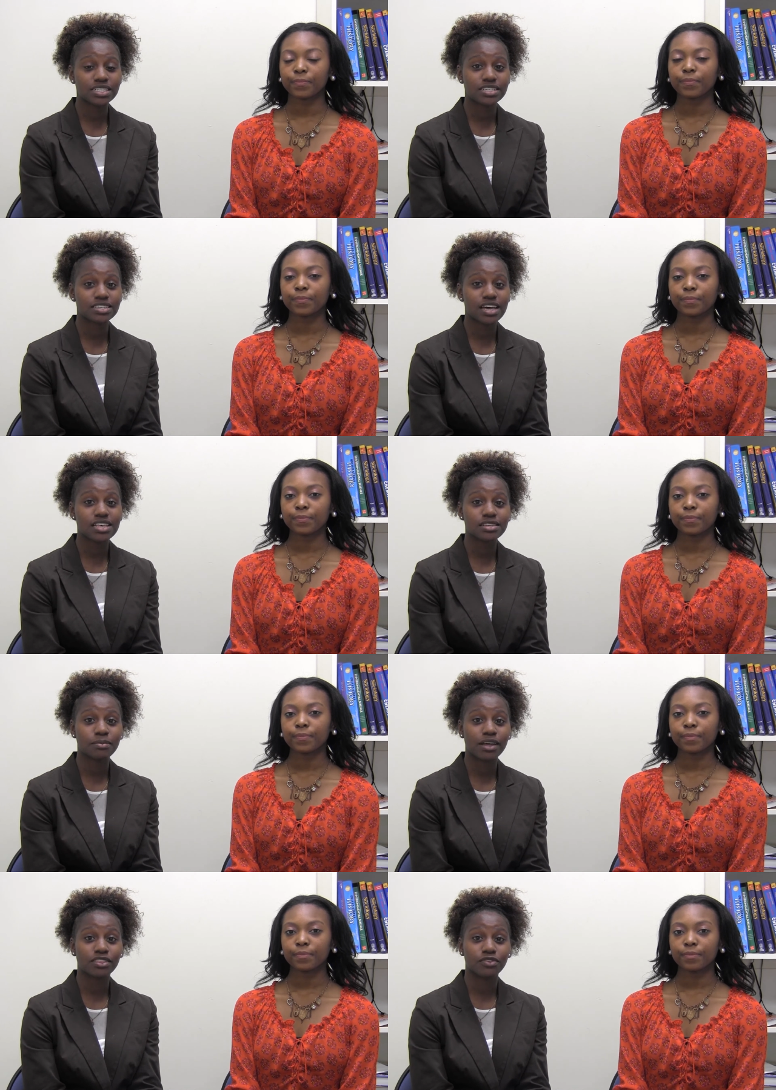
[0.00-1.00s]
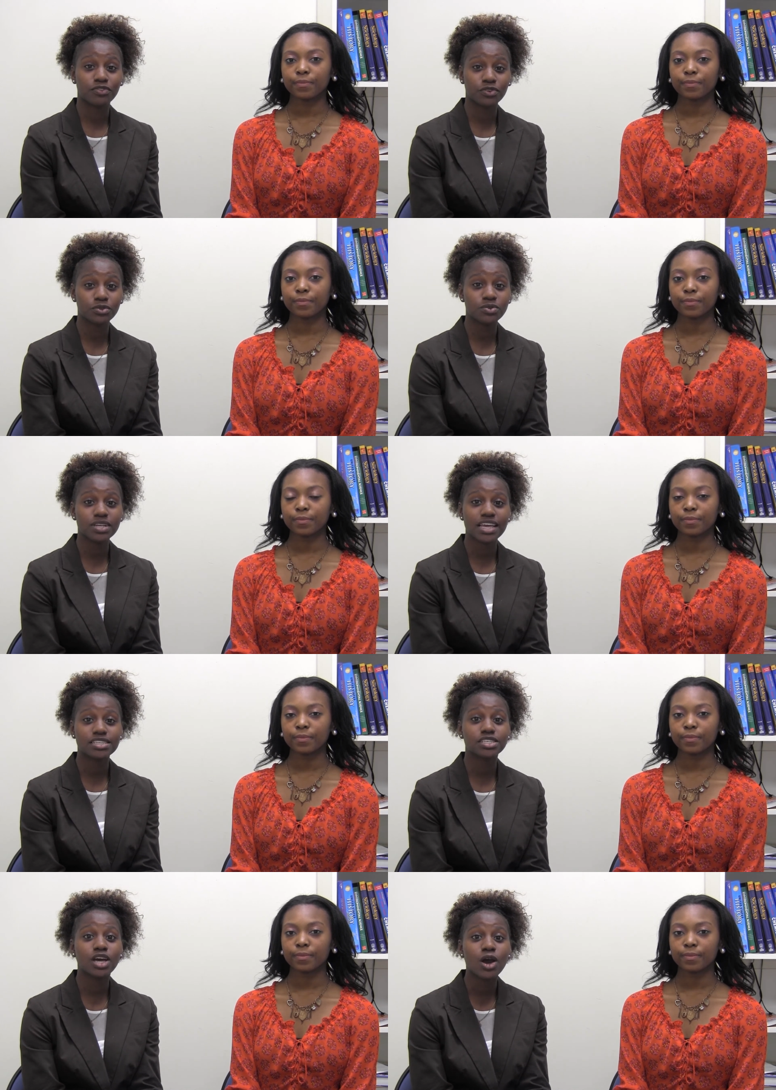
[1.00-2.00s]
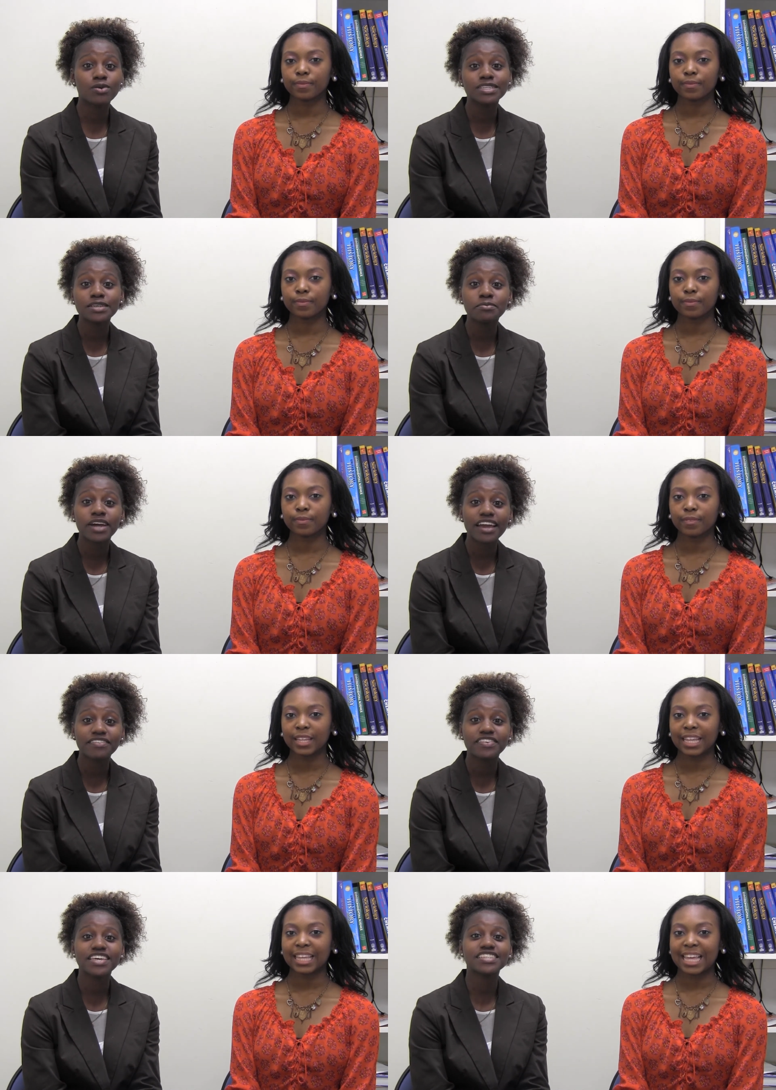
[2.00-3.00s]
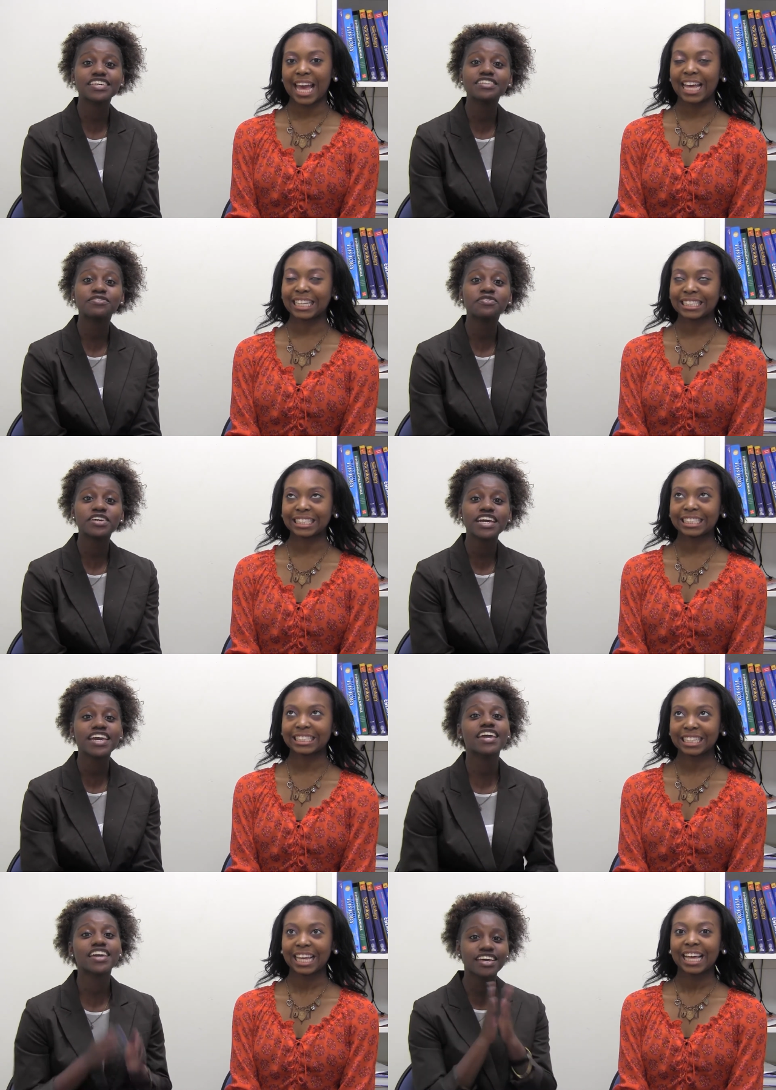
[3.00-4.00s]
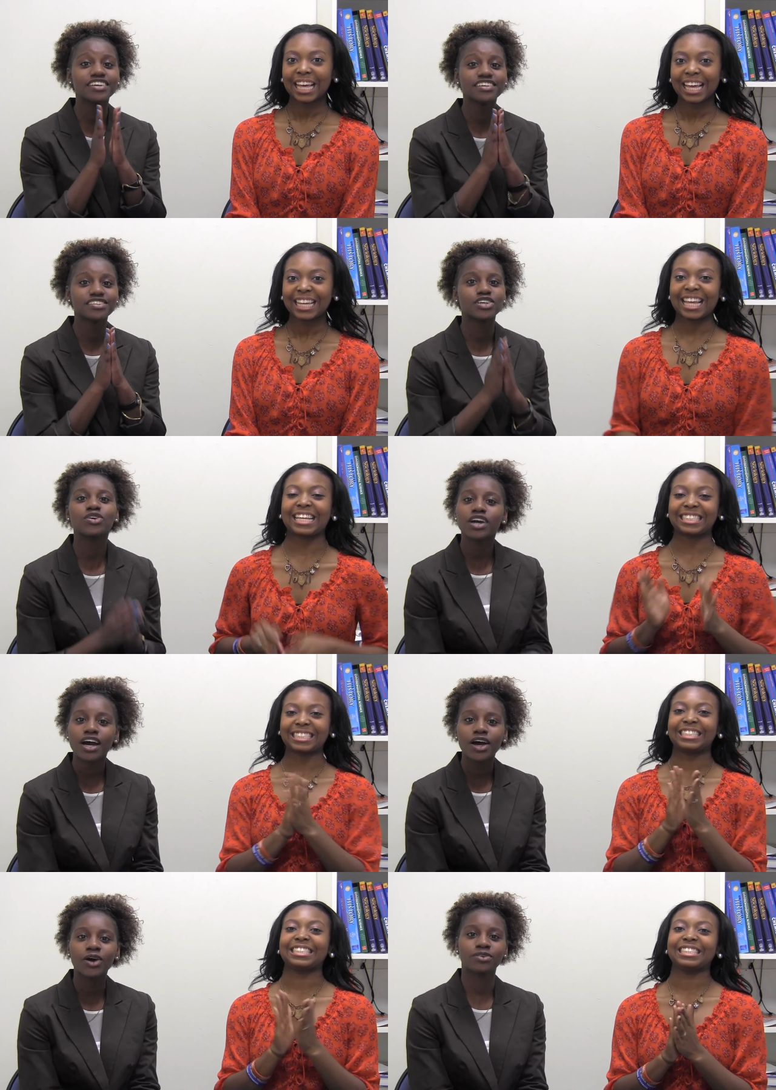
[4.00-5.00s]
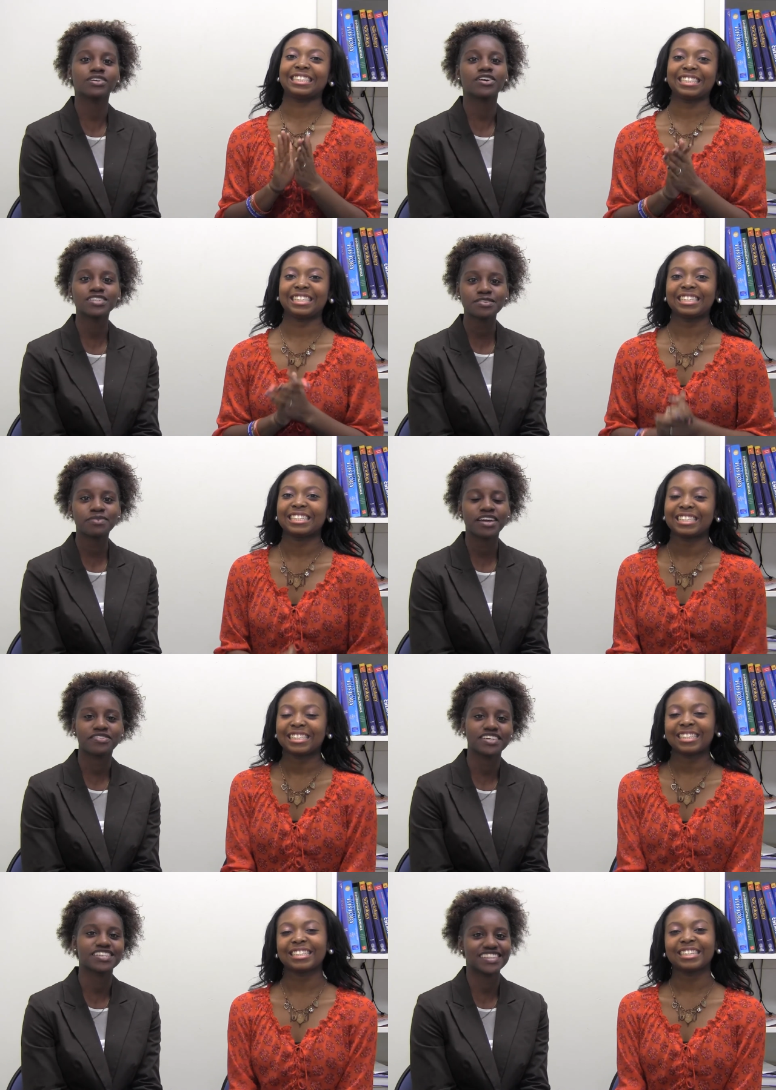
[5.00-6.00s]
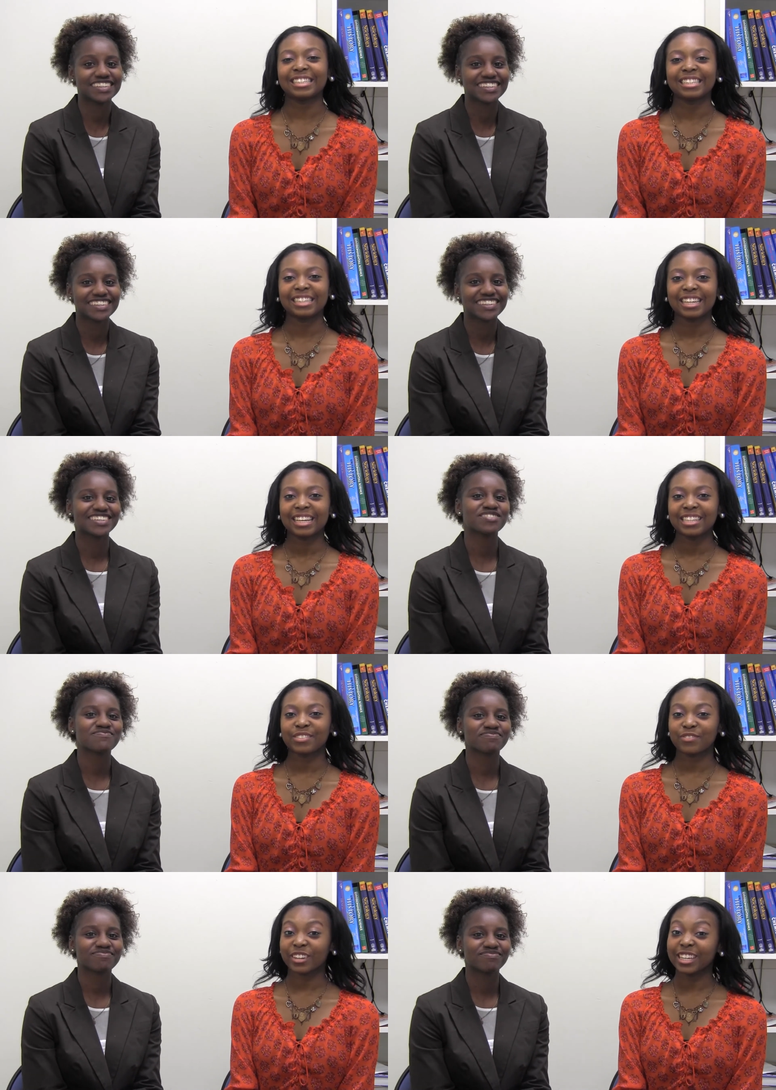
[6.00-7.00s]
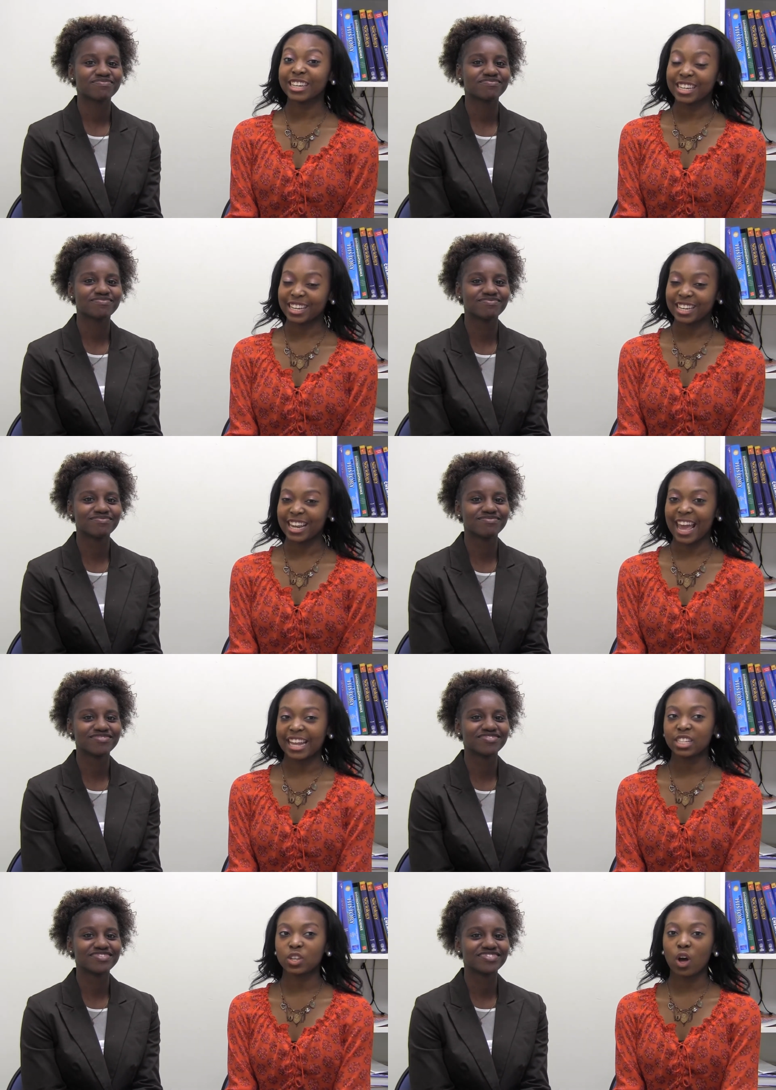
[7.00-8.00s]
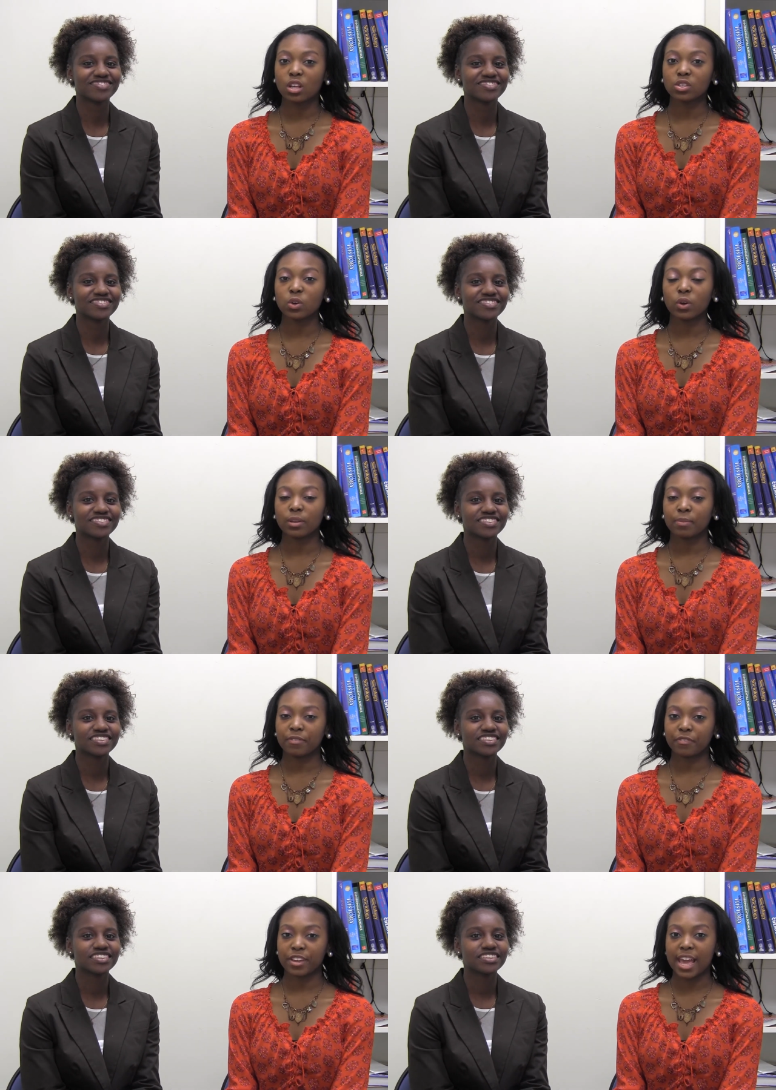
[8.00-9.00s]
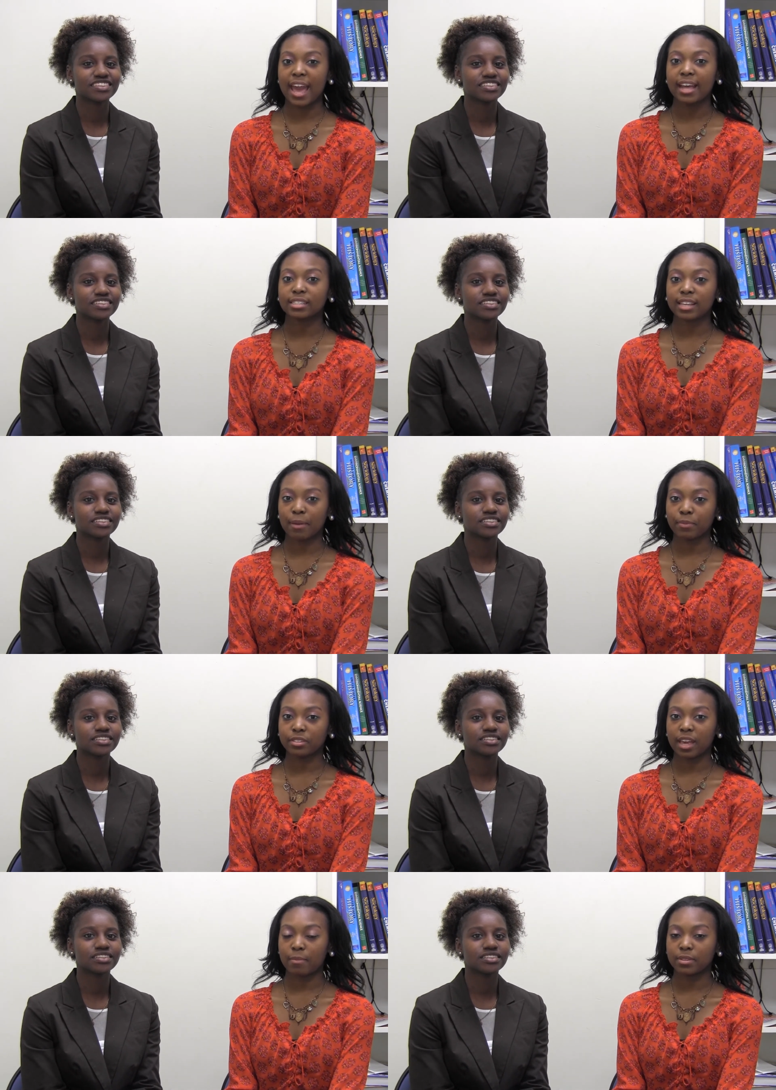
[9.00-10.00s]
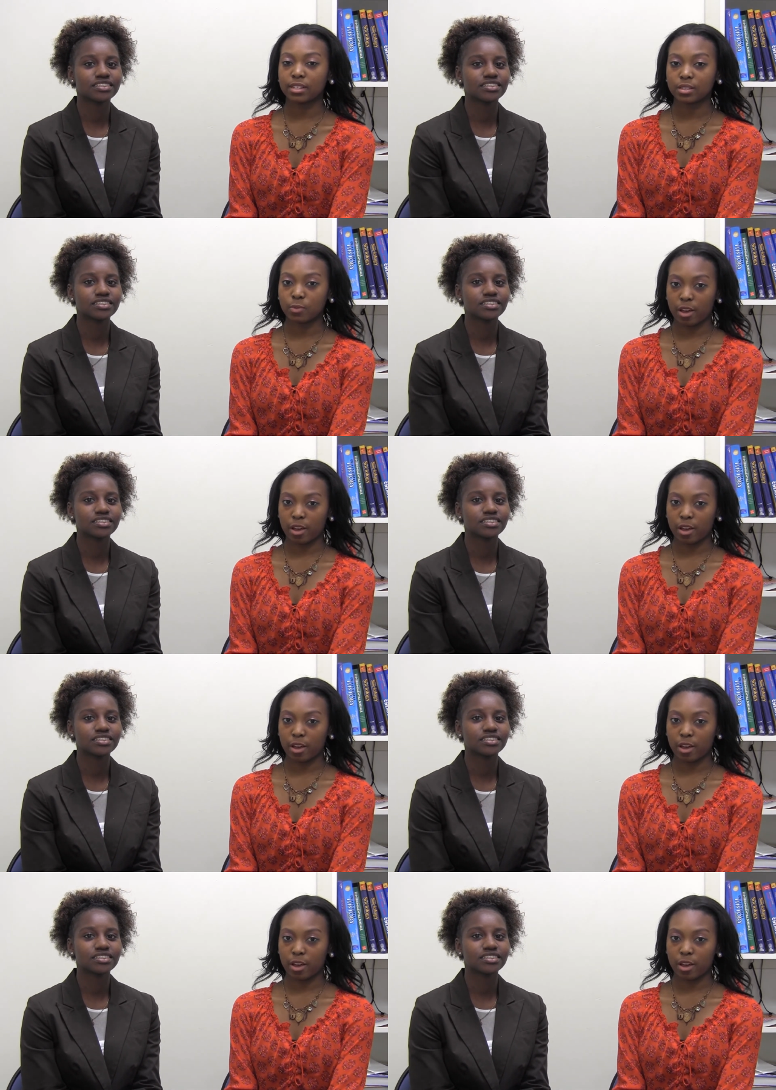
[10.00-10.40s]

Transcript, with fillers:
Speaker 1: want to discuss about the food is go to breakfast. Yes. It's free!
Speaker 2: So go, go to breakfast really good and it's also going to be free at Cypress campus as